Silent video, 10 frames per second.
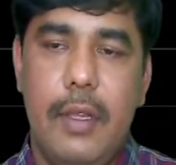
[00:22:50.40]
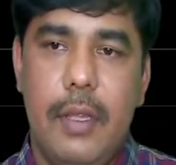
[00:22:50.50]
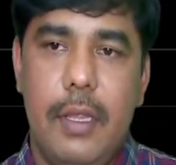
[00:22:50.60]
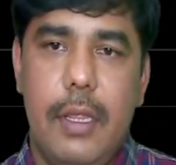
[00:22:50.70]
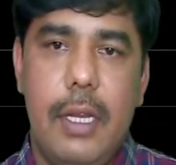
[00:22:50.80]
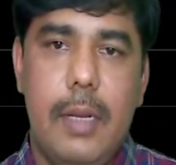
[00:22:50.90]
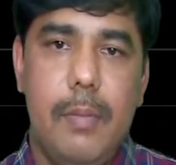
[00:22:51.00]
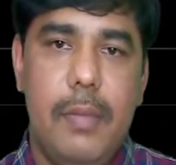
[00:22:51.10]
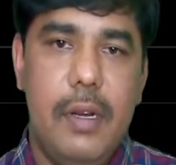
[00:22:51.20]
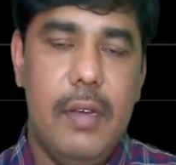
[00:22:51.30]
the
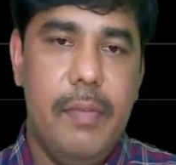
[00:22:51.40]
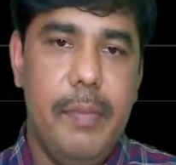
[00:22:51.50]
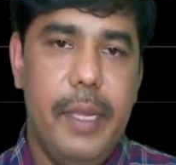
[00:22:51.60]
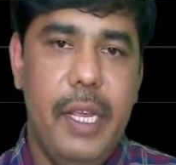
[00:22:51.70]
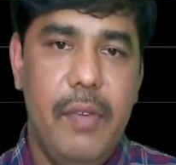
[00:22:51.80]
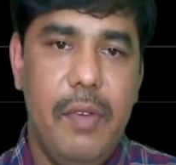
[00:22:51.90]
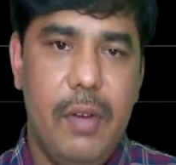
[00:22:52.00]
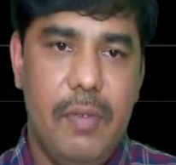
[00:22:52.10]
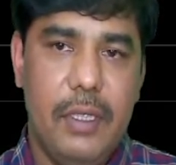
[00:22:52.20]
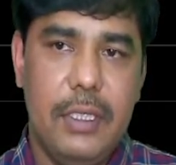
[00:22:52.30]
number of many one
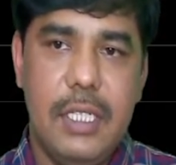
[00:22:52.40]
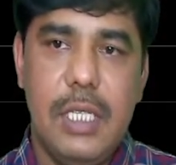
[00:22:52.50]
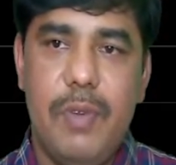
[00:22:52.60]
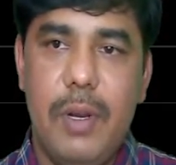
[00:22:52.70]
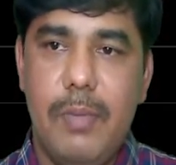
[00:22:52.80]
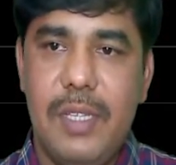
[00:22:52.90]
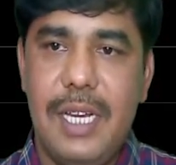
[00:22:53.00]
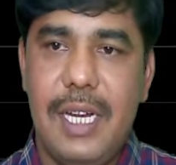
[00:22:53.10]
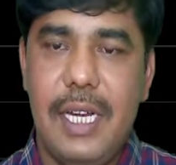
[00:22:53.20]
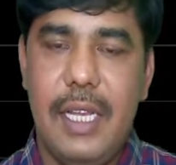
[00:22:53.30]
functions from
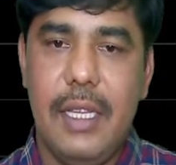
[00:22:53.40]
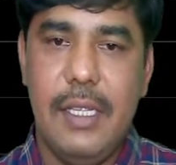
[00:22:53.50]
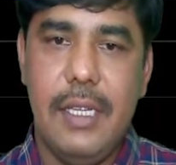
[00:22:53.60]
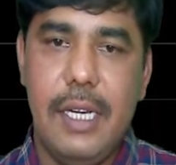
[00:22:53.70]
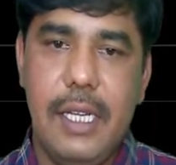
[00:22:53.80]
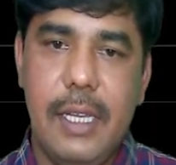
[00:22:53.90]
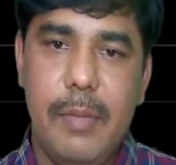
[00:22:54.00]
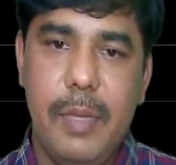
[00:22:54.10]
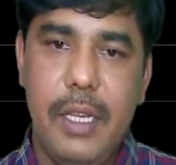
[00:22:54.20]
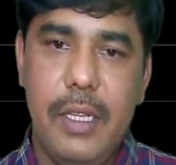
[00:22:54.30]
set A. Set A
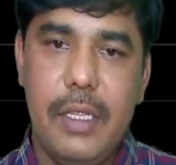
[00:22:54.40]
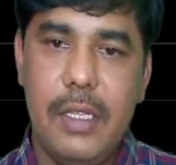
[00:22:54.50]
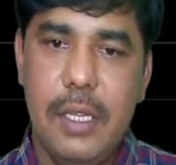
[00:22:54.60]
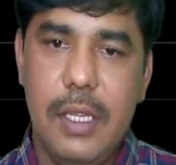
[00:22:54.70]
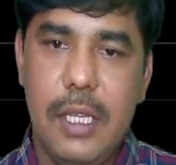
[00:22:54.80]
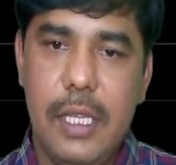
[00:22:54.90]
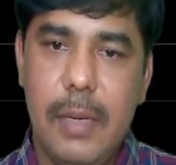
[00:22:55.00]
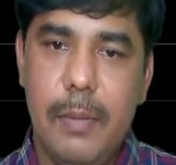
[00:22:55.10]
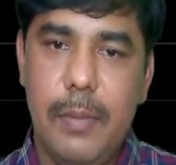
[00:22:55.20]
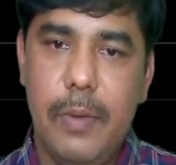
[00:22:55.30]
means
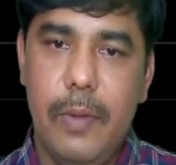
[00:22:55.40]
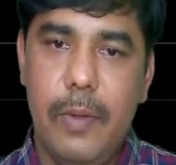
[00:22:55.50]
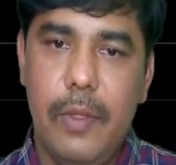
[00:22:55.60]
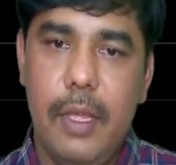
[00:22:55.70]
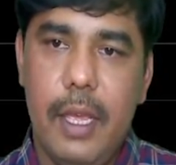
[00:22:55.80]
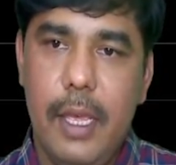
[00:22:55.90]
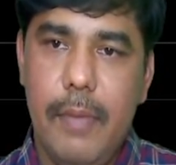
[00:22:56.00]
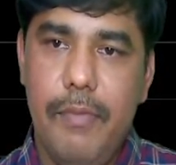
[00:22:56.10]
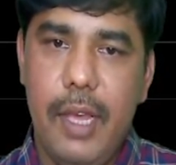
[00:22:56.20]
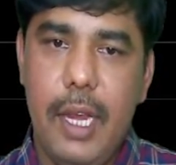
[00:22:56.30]
m.
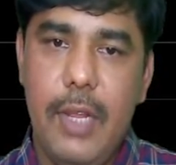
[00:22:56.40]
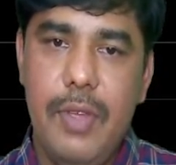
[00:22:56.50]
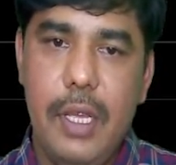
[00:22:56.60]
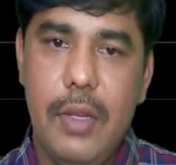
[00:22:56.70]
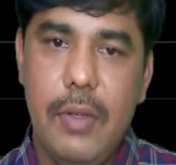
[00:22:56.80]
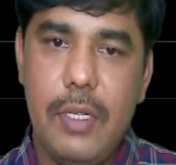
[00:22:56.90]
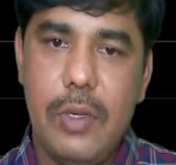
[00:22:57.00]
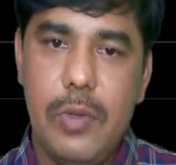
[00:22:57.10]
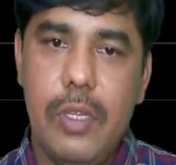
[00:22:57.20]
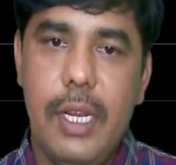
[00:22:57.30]
M value equals
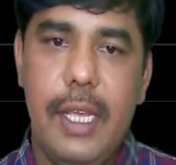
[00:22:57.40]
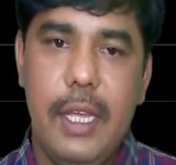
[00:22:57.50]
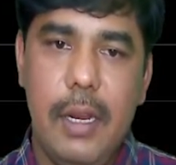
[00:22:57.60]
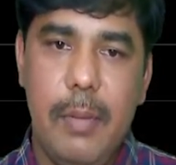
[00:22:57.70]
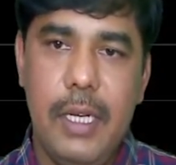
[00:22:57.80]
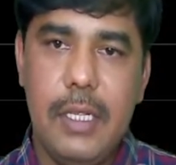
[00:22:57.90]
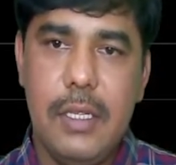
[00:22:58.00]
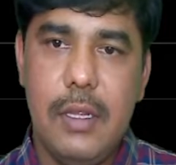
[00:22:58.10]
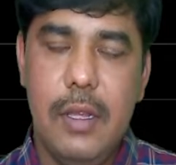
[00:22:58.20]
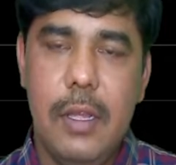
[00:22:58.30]
to 3 elements.
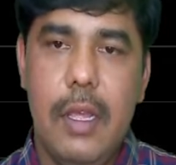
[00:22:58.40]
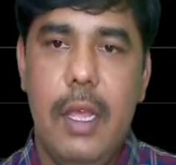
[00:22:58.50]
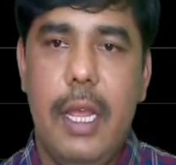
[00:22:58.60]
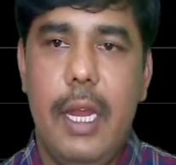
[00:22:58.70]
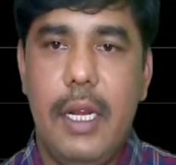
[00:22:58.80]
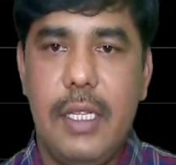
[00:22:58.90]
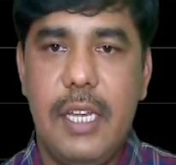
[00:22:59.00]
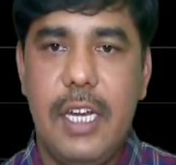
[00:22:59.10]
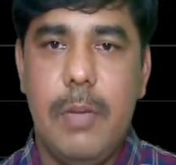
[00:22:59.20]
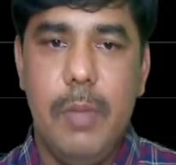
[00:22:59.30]
And
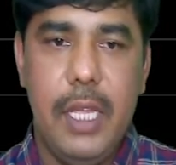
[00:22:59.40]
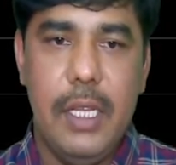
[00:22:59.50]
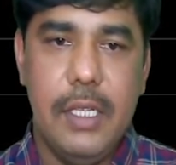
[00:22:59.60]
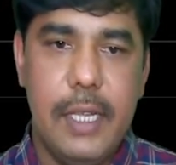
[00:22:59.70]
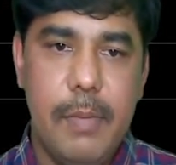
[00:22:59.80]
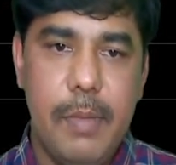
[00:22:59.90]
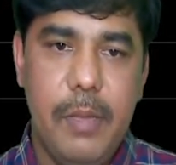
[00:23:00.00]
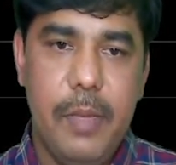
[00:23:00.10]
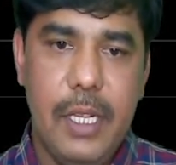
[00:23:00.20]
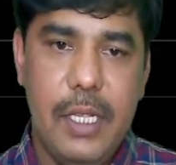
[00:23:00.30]
set B
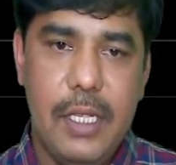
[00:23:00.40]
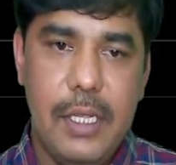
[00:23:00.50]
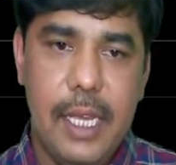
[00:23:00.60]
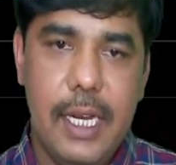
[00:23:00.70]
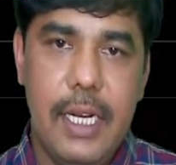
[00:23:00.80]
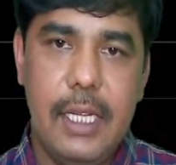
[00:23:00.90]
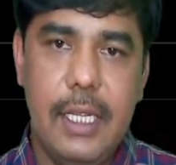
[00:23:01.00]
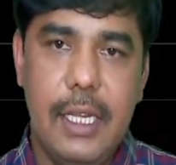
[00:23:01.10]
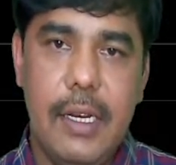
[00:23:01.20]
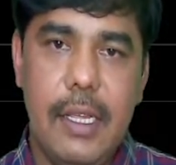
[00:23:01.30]
means n.
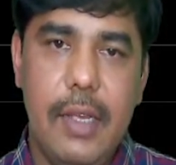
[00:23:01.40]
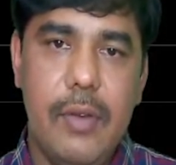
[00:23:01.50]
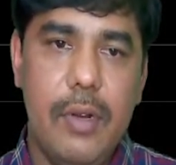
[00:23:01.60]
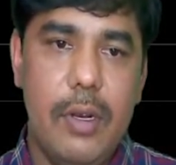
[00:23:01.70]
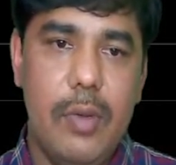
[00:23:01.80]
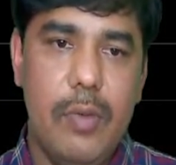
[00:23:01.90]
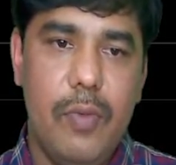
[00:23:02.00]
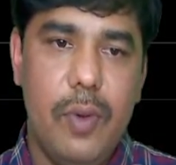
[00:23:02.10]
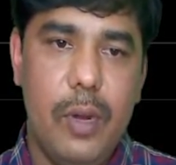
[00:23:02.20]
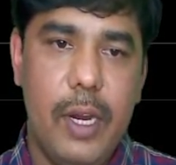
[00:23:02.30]
N equal to
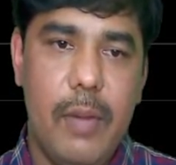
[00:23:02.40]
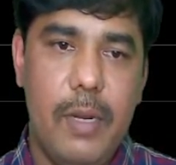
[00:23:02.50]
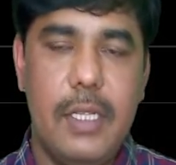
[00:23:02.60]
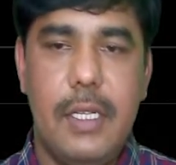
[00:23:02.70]
4 elements is